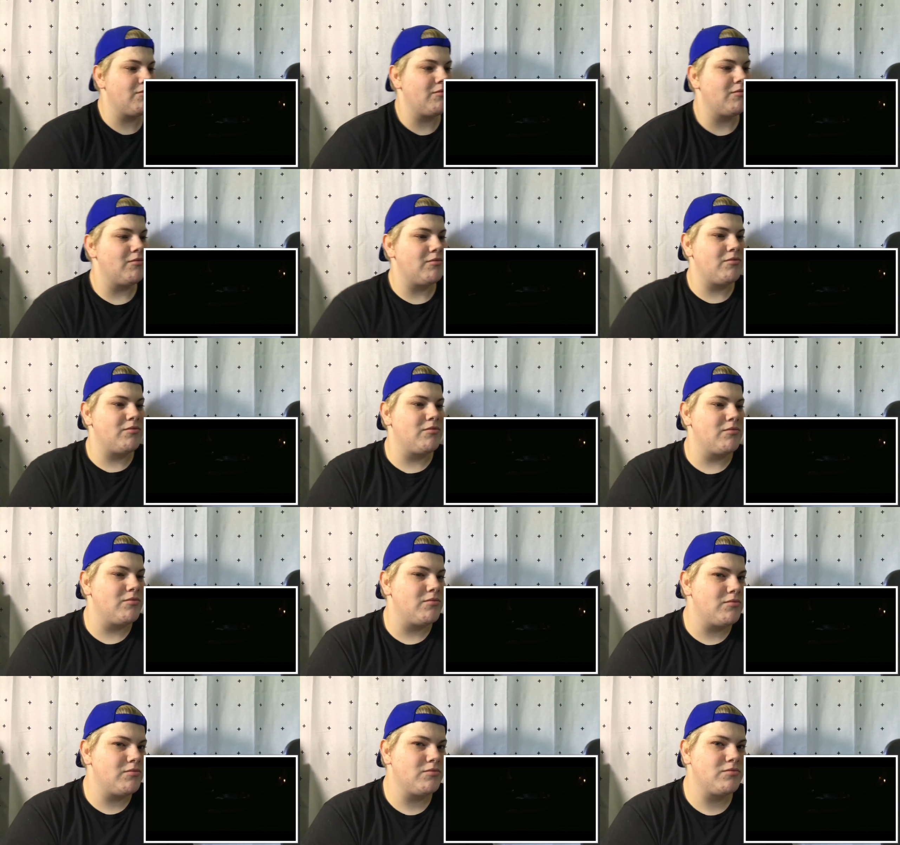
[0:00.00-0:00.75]

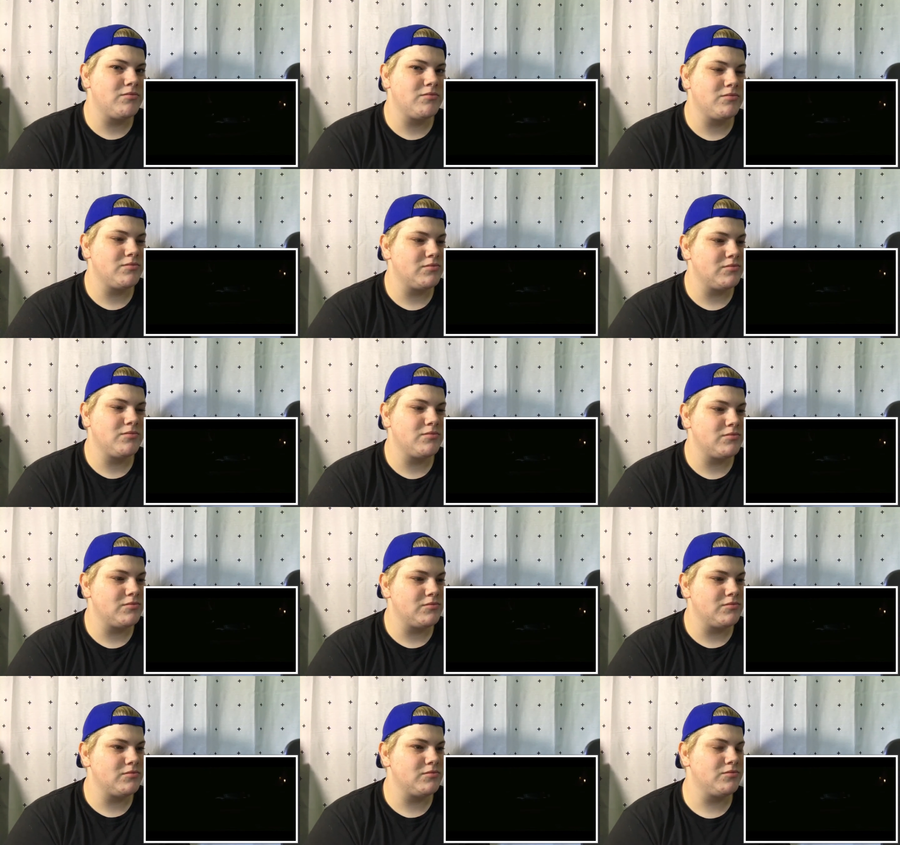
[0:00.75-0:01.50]

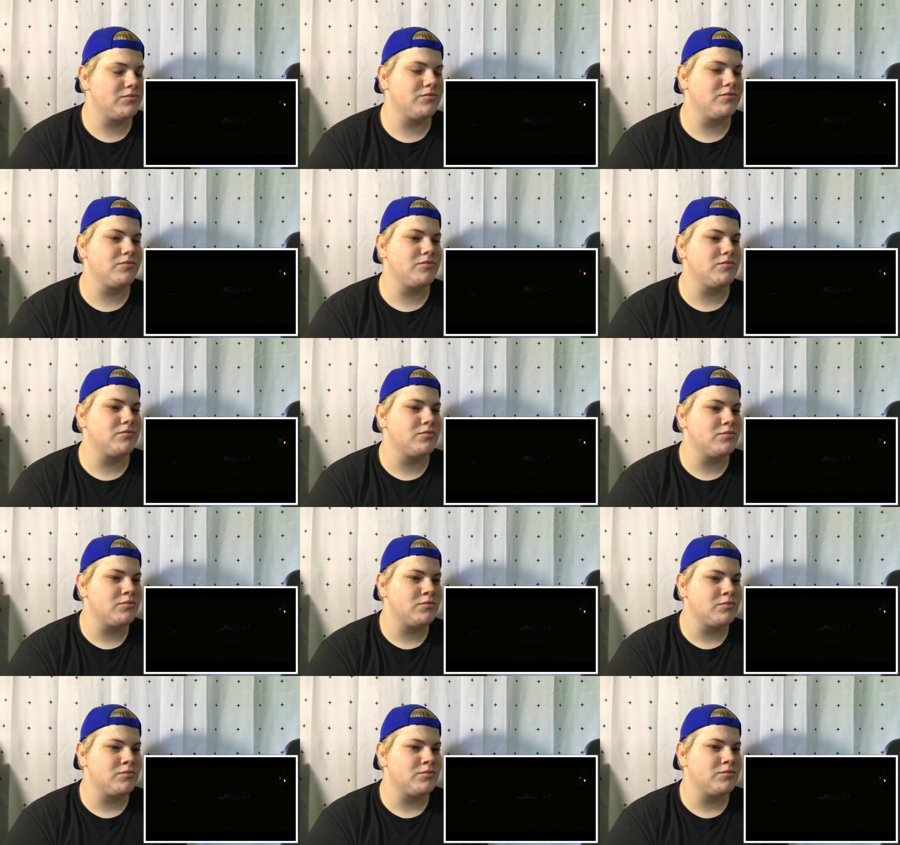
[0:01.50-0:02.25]

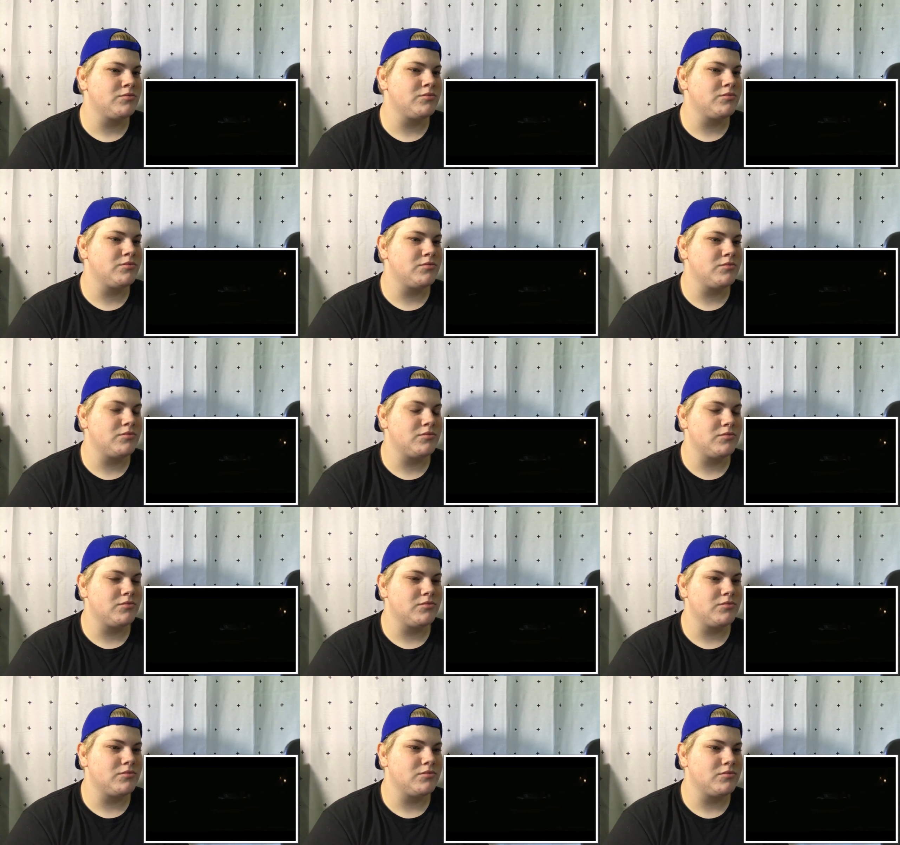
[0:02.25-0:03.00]

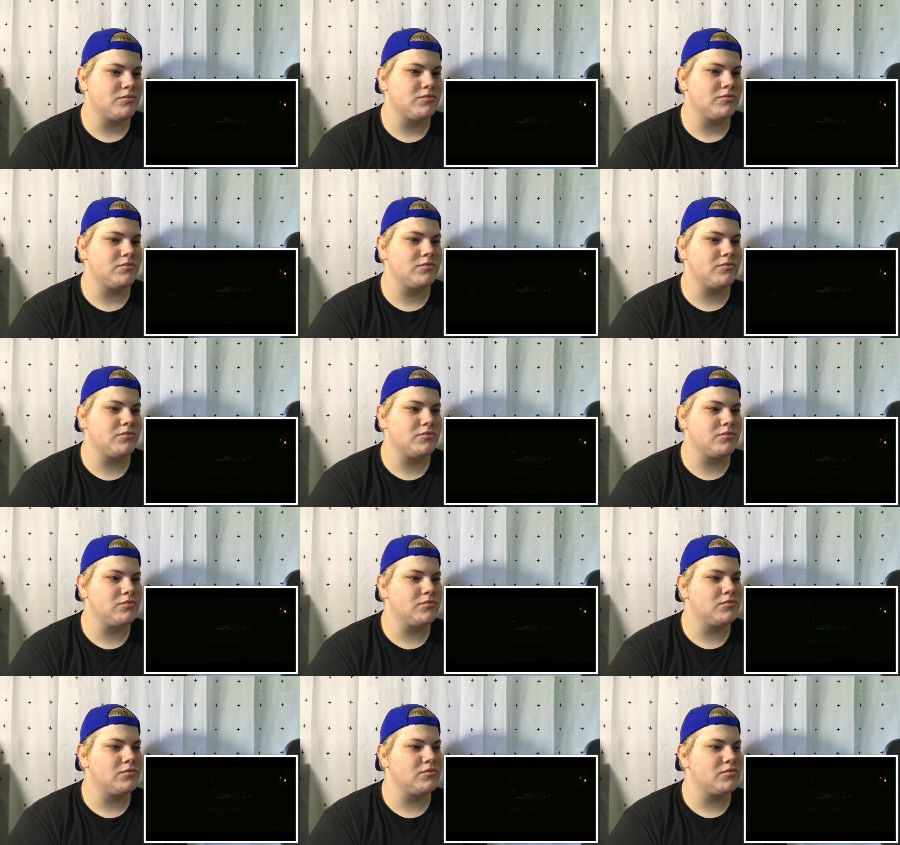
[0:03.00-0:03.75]

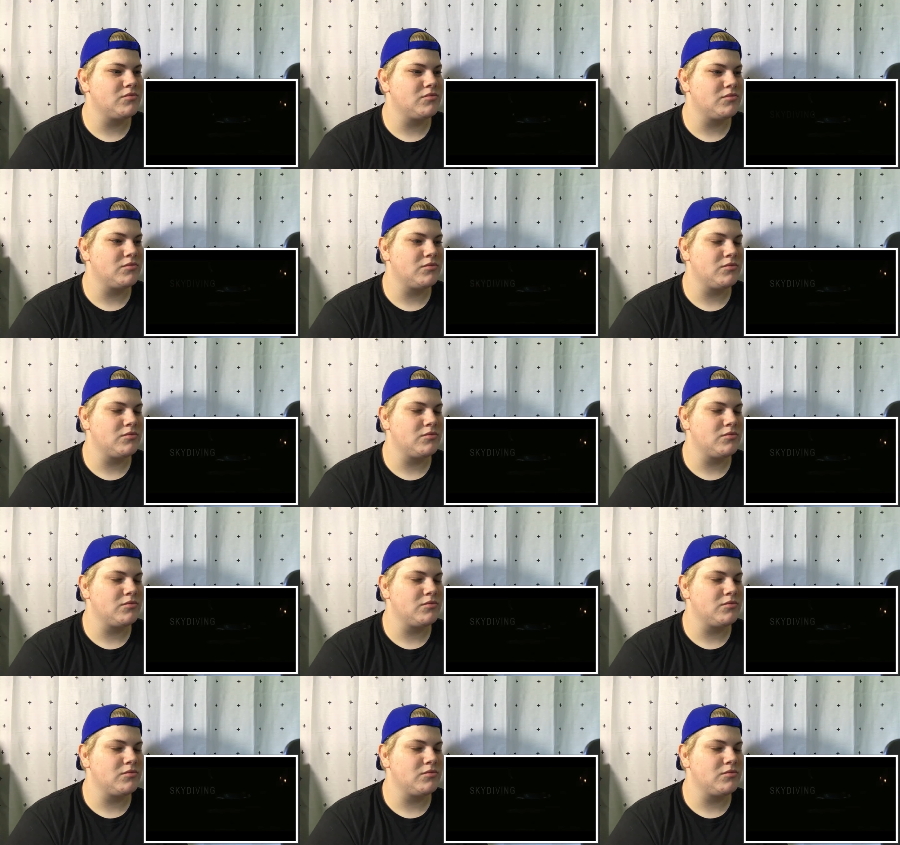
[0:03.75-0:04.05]
Nobody speaks.